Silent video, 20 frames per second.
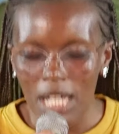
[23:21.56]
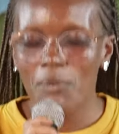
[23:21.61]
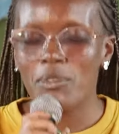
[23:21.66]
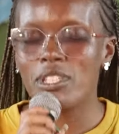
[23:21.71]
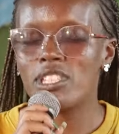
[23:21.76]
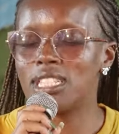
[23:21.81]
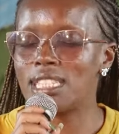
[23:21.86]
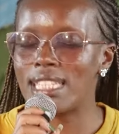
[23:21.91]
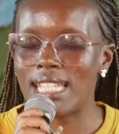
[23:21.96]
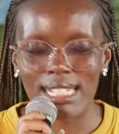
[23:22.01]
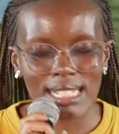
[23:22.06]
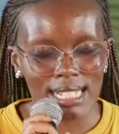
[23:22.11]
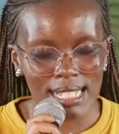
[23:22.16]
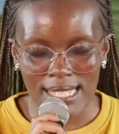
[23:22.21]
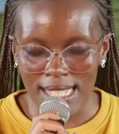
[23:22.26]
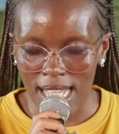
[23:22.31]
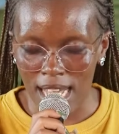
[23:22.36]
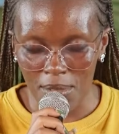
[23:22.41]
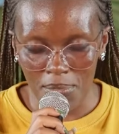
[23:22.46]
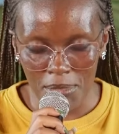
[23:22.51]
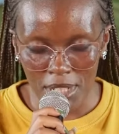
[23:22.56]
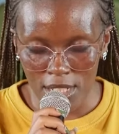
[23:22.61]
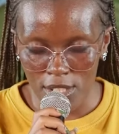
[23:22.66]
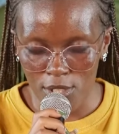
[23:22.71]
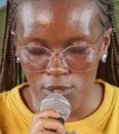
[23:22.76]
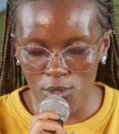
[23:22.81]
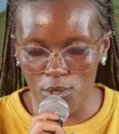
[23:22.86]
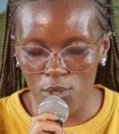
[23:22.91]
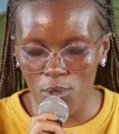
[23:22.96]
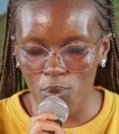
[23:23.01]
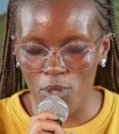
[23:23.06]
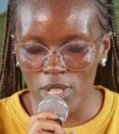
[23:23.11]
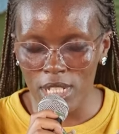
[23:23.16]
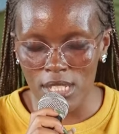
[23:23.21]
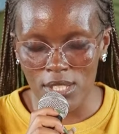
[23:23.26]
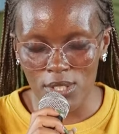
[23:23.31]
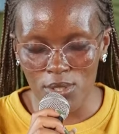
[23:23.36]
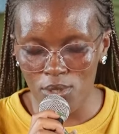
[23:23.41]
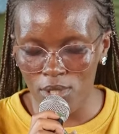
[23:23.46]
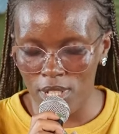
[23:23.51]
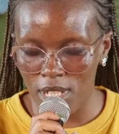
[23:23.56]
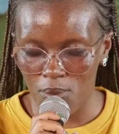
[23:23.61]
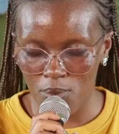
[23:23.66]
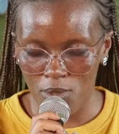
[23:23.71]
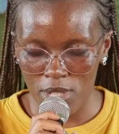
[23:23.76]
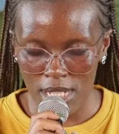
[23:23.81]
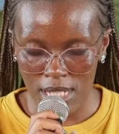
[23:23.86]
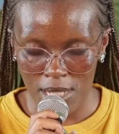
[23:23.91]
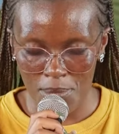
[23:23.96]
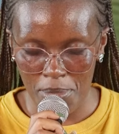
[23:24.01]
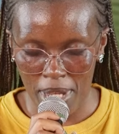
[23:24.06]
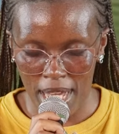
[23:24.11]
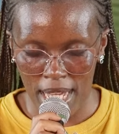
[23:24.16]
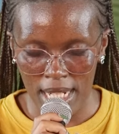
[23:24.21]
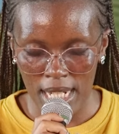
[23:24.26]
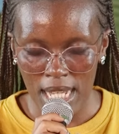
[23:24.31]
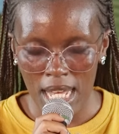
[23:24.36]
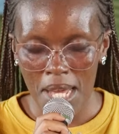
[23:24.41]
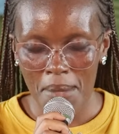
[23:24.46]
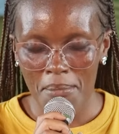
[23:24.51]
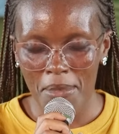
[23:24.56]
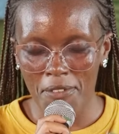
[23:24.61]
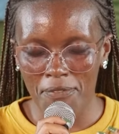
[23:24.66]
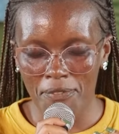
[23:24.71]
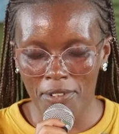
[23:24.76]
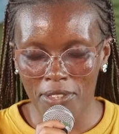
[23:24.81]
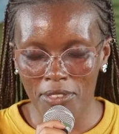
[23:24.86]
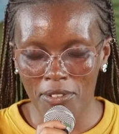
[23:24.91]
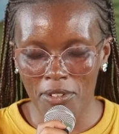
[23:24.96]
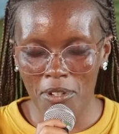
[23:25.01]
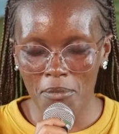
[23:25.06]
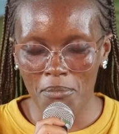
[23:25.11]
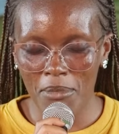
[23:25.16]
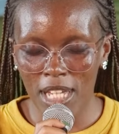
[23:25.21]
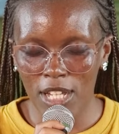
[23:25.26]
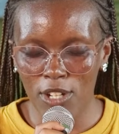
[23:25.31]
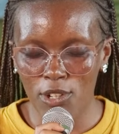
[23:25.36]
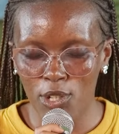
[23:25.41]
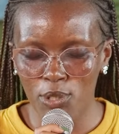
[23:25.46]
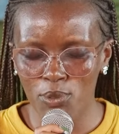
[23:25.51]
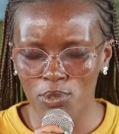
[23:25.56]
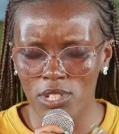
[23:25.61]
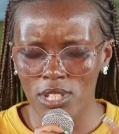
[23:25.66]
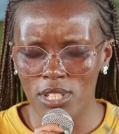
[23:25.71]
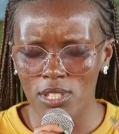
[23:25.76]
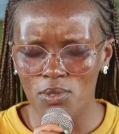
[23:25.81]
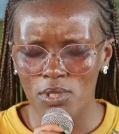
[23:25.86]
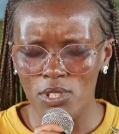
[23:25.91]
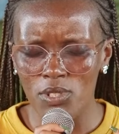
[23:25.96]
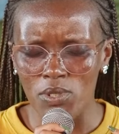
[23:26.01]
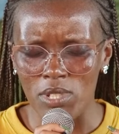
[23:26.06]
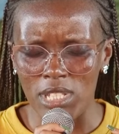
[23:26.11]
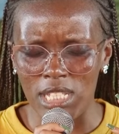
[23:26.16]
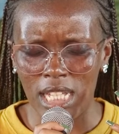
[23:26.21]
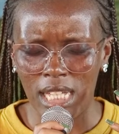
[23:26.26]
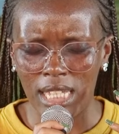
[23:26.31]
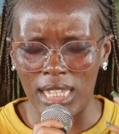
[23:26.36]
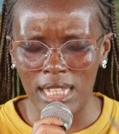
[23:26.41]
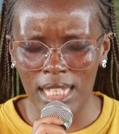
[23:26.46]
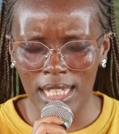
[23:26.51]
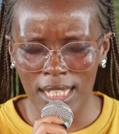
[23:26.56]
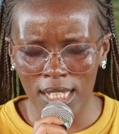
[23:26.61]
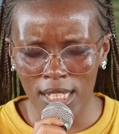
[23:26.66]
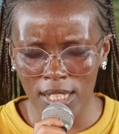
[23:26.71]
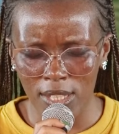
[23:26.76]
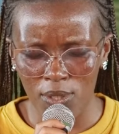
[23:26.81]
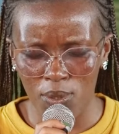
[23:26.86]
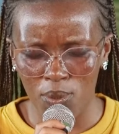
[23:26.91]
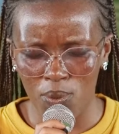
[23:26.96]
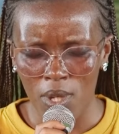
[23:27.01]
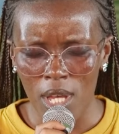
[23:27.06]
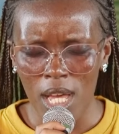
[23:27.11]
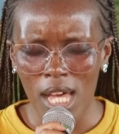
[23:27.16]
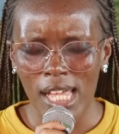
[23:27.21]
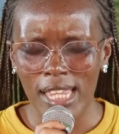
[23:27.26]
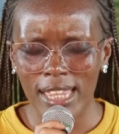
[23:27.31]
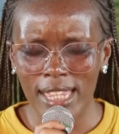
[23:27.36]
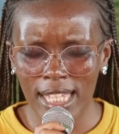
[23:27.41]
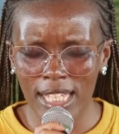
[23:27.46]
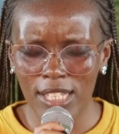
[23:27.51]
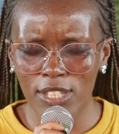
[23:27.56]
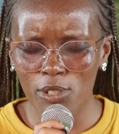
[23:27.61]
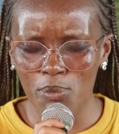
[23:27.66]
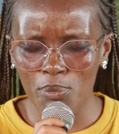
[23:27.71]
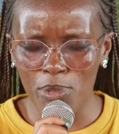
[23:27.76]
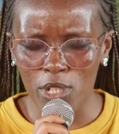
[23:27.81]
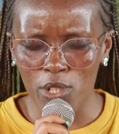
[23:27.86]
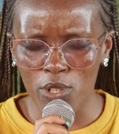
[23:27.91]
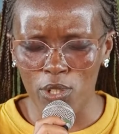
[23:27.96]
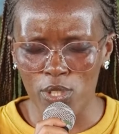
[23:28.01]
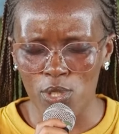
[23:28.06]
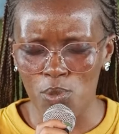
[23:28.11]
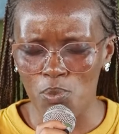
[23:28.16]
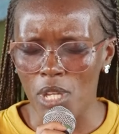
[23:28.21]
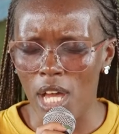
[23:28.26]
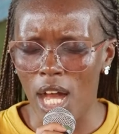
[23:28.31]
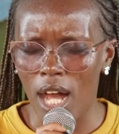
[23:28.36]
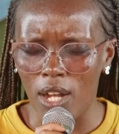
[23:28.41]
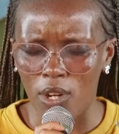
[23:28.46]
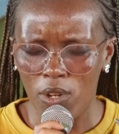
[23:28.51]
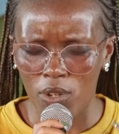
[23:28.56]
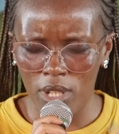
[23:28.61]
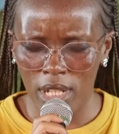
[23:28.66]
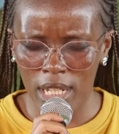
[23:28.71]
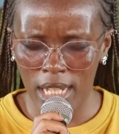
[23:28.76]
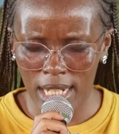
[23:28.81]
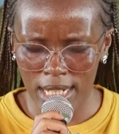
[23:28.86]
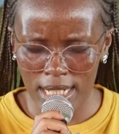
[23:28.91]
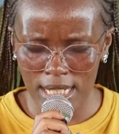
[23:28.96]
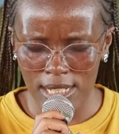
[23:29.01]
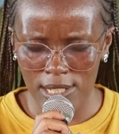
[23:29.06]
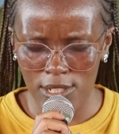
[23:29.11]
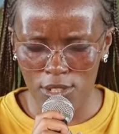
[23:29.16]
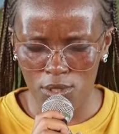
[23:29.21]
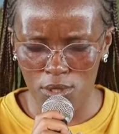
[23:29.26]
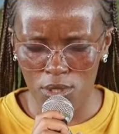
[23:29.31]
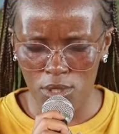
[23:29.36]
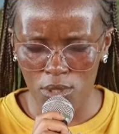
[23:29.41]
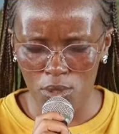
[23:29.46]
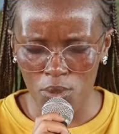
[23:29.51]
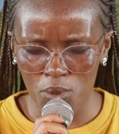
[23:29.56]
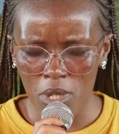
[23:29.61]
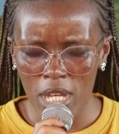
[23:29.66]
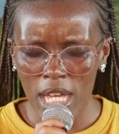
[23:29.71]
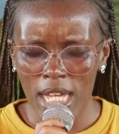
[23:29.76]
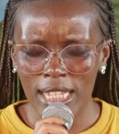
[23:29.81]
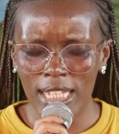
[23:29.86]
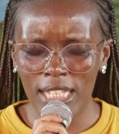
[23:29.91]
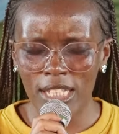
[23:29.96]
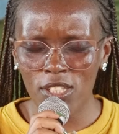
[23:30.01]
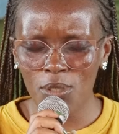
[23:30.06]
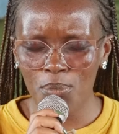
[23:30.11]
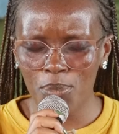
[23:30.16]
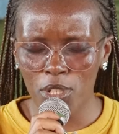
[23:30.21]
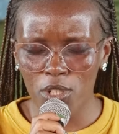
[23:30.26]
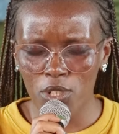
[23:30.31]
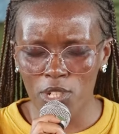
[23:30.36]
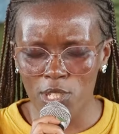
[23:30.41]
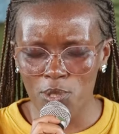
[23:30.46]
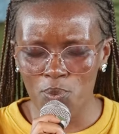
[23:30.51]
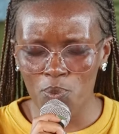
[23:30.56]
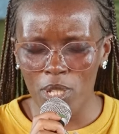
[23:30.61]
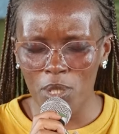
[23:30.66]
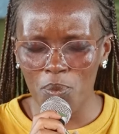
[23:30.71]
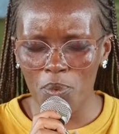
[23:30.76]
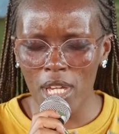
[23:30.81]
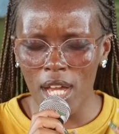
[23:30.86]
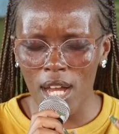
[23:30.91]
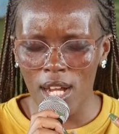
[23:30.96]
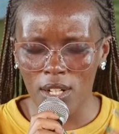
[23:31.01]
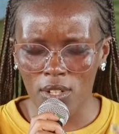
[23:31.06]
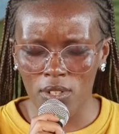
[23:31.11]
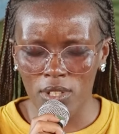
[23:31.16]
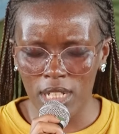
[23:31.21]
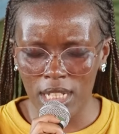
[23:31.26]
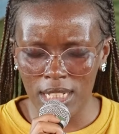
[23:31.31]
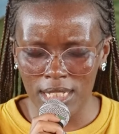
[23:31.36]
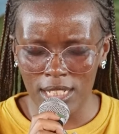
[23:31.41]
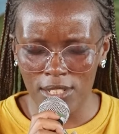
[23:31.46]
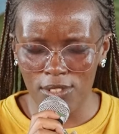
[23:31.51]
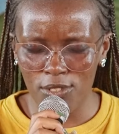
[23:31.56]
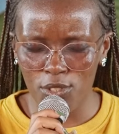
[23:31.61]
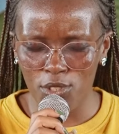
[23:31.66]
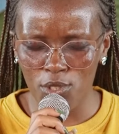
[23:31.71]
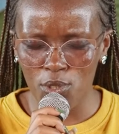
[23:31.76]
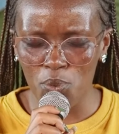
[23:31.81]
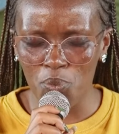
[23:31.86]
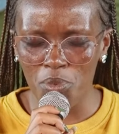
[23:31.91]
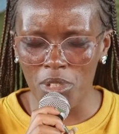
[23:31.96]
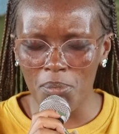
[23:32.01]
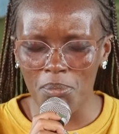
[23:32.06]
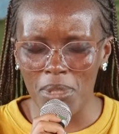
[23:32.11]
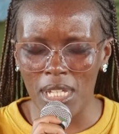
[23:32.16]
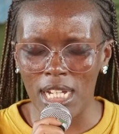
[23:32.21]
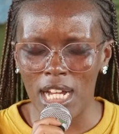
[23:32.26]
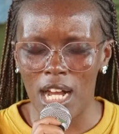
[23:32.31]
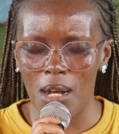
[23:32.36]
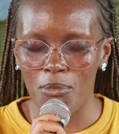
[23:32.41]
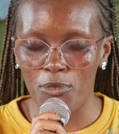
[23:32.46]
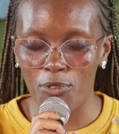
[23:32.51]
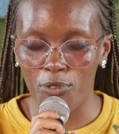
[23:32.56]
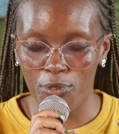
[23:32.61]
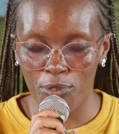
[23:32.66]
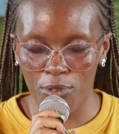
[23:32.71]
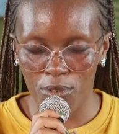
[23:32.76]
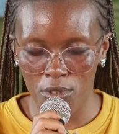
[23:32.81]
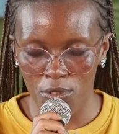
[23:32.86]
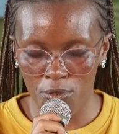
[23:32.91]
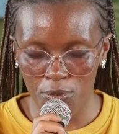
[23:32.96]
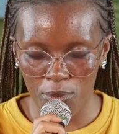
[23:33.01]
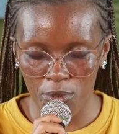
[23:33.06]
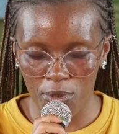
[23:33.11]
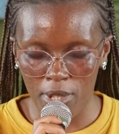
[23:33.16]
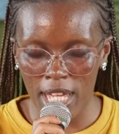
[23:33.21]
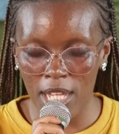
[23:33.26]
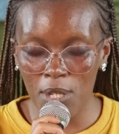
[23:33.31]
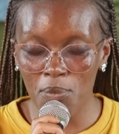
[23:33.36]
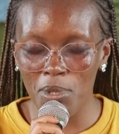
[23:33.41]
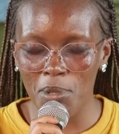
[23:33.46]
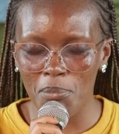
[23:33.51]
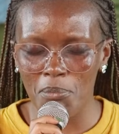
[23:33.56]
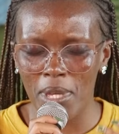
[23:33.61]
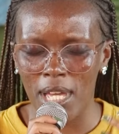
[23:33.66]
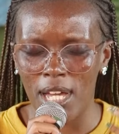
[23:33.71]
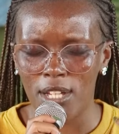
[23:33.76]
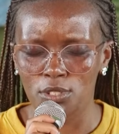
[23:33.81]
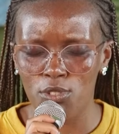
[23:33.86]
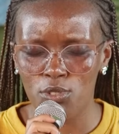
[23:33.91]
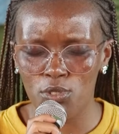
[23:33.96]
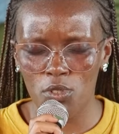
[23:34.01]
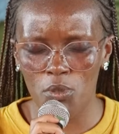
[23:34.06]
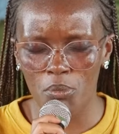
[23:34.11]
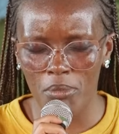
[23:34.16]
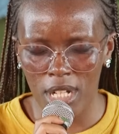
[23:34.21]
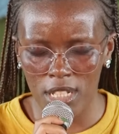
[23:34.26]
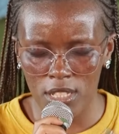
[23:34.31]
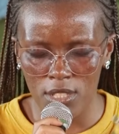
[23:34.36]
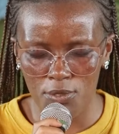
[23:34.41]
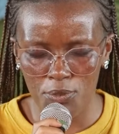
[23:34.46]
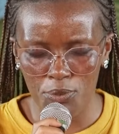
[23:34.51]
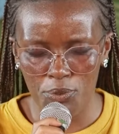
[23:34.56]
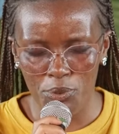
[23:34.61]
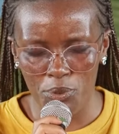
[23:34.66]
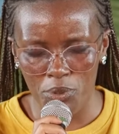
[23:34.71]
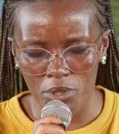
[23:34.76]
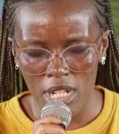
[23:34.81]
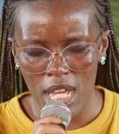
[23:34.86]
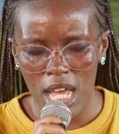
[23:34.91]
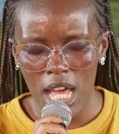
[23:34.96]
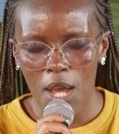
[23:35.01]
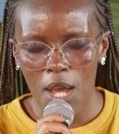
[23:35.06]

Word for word: we just get discernment to know what is good and what is bad. My Father and my God, we just want to say thank you Thank you because we are connected to you. Thank you because when we are connected to you, we become fruitful and we bear so much fruit.